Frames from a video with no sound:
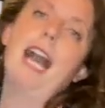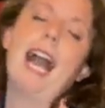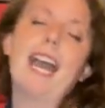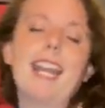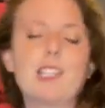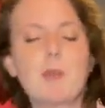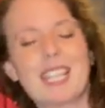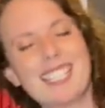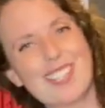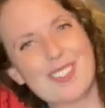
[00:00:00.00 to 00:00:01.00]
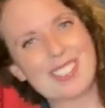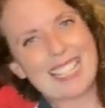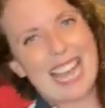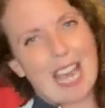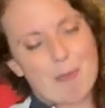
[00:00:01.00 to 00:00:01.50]
And as we continue to
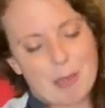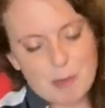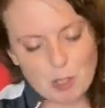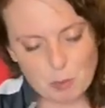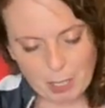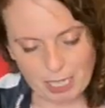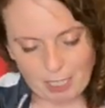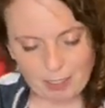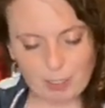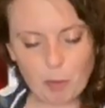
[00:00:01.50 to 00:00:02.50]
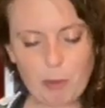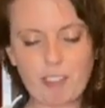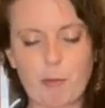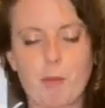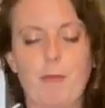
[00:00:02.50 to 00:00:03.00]
tap, maybe just bring in a little bit
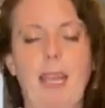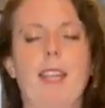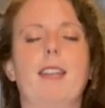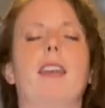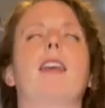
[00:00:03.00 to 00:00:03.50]
of movement